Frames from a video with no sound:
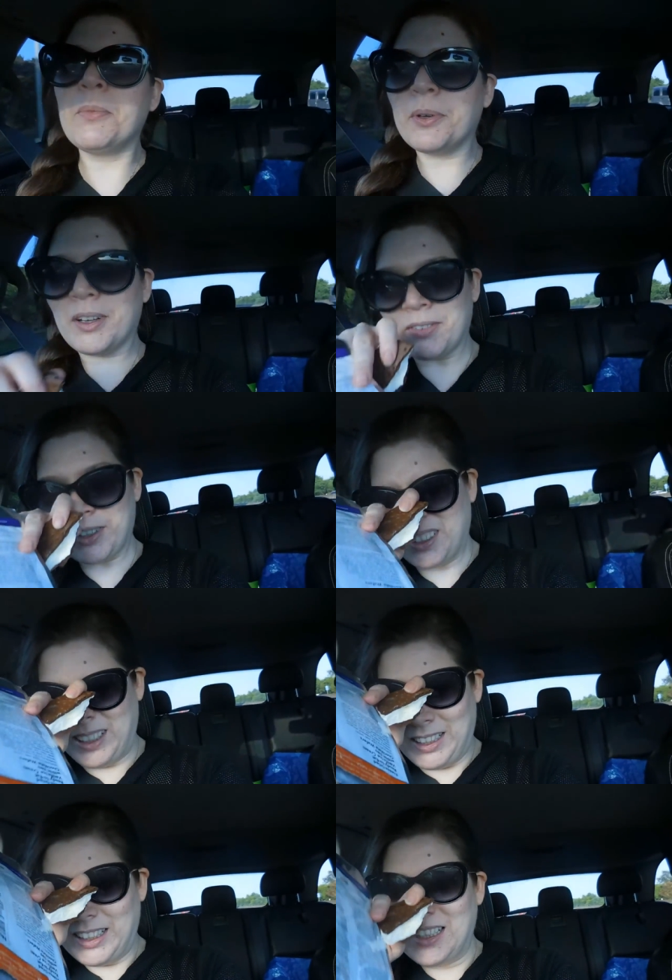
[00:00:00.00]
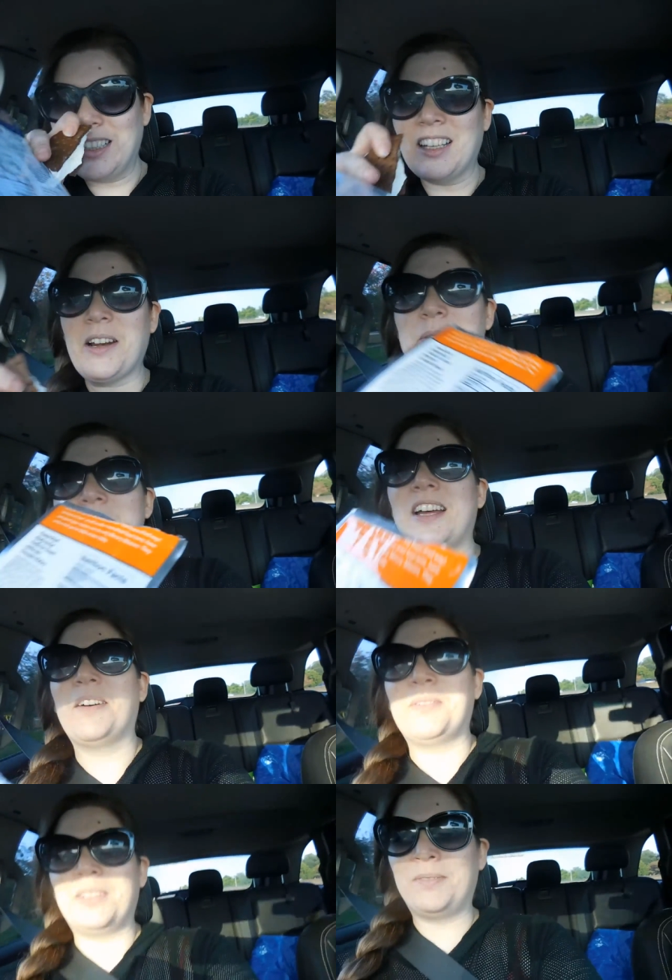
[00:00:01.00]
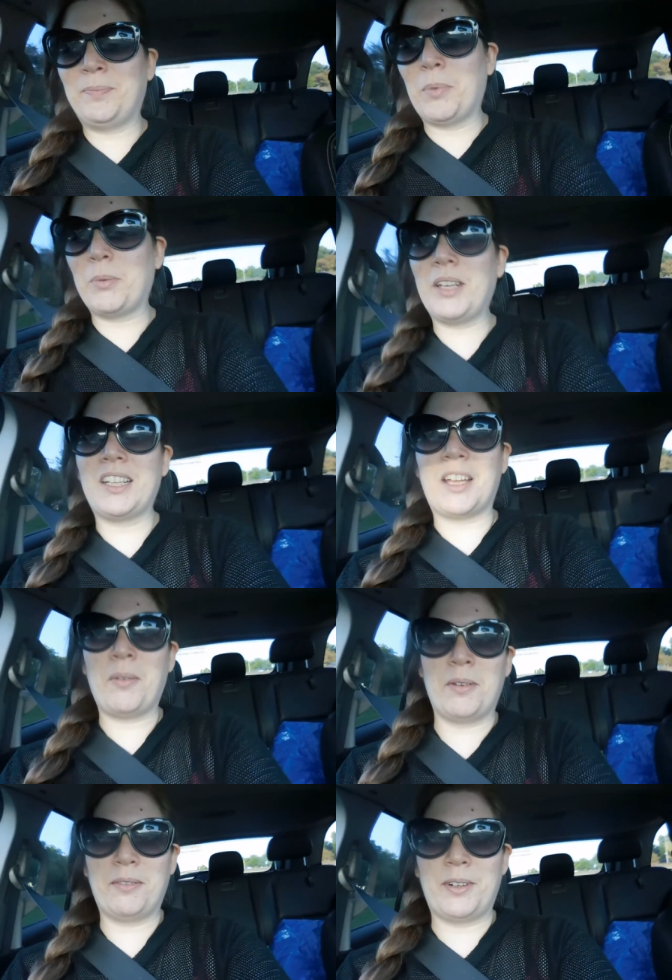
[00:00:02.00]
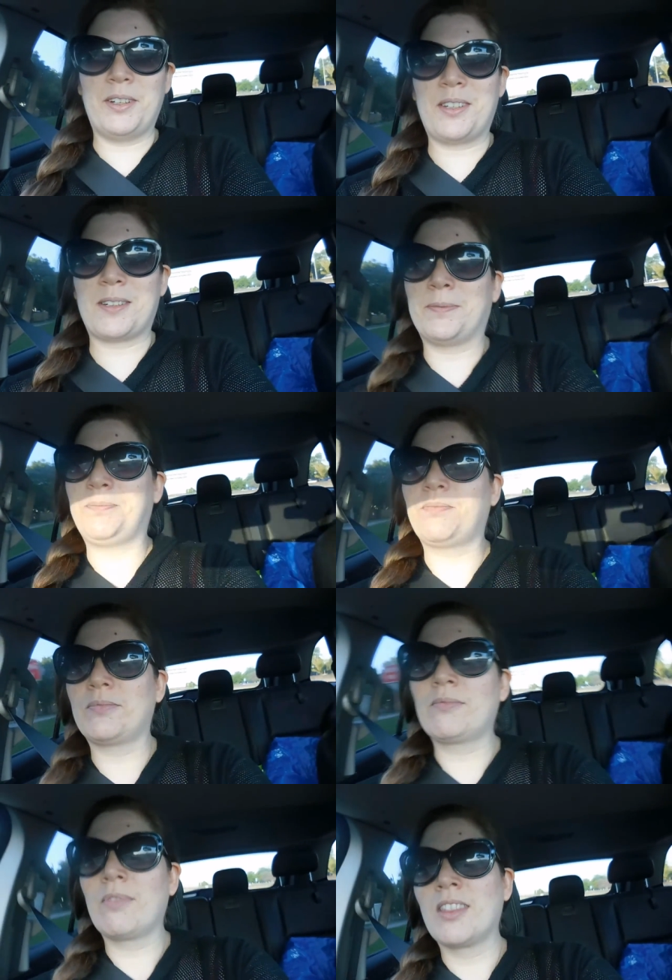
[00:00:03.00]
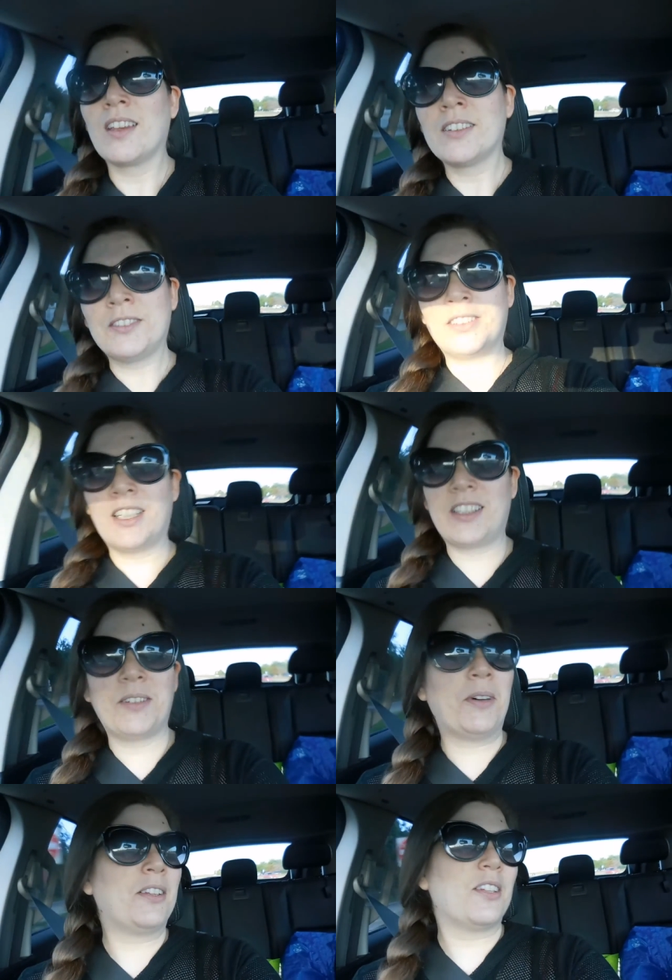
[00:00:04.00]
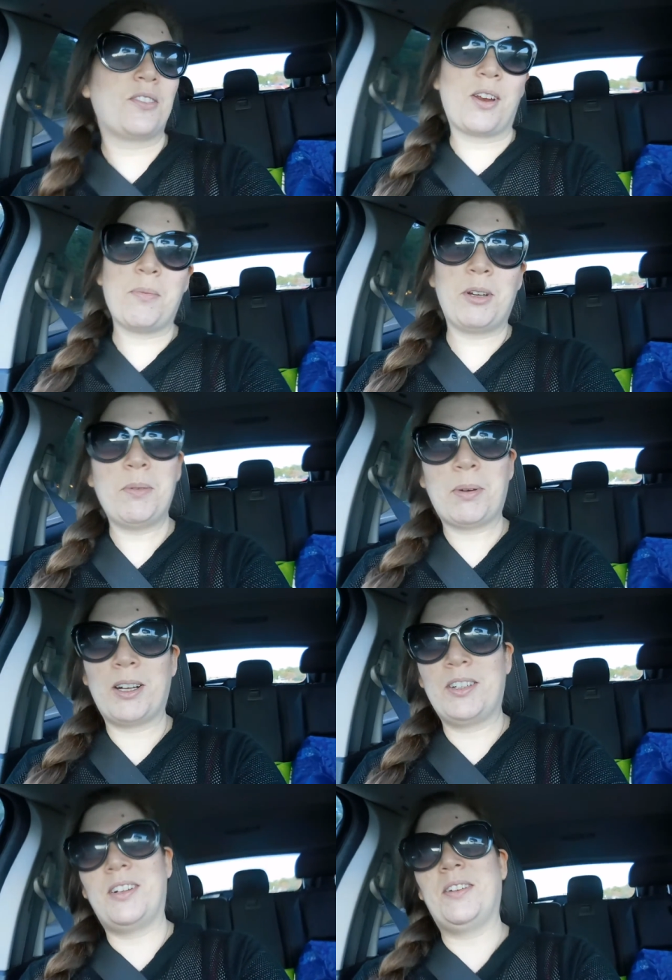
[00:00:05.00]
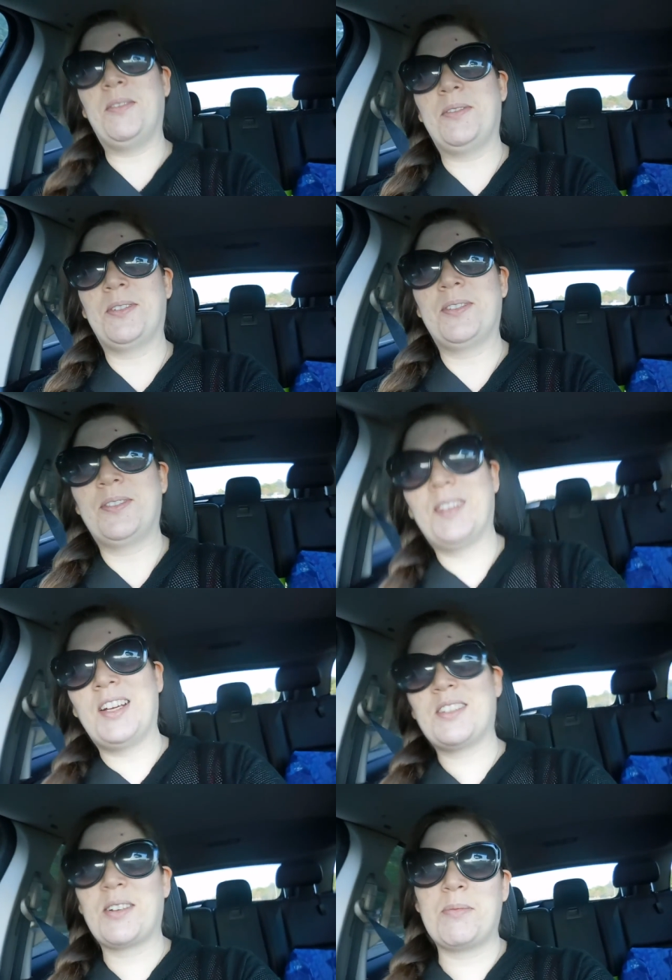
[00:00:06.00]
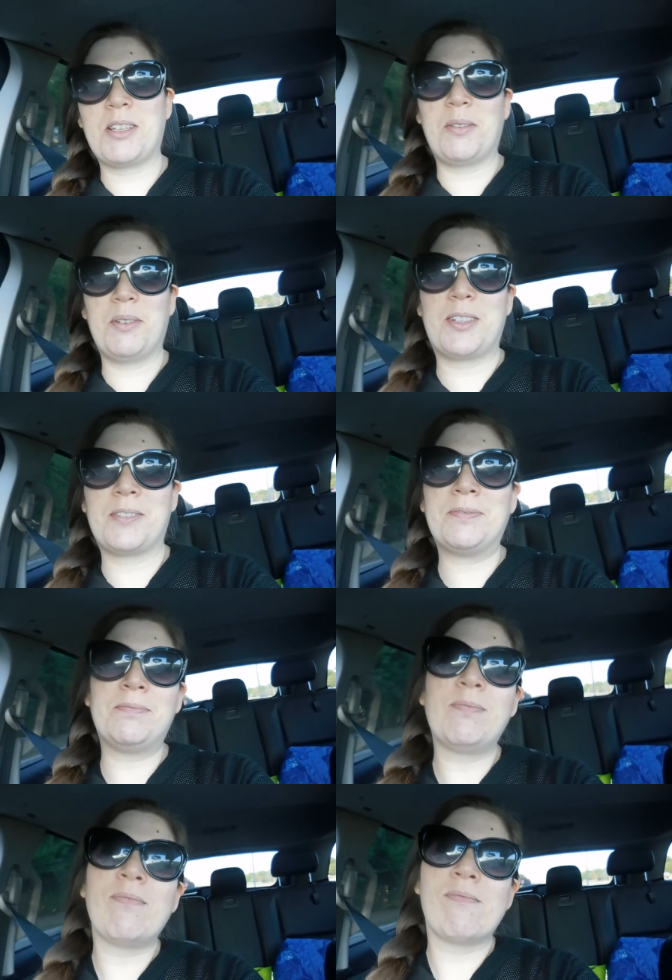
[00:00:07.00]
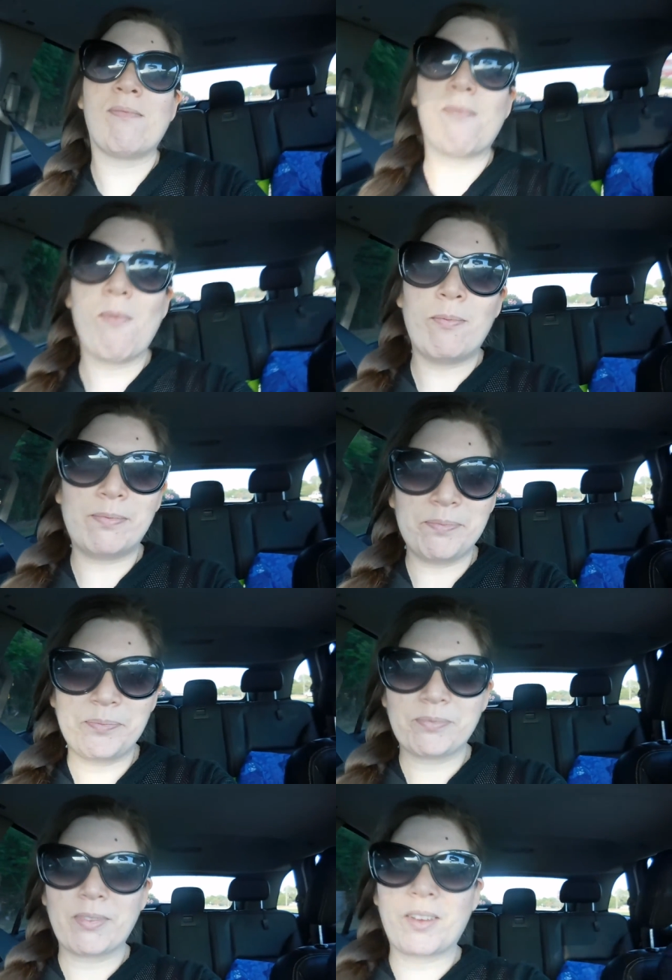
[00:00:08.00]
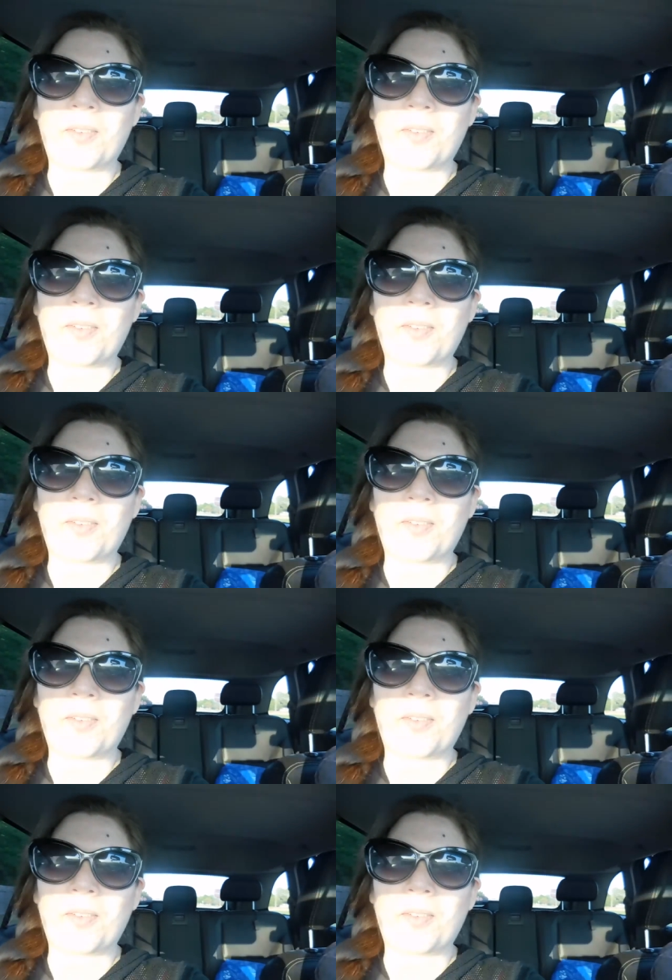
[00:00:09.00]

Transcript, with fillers: Whatever. He thought it was that one, but we ate that one first. Because he wanted the strawberry part of yeah. the ice cream sandwich. And I realized that that's the deliciousness.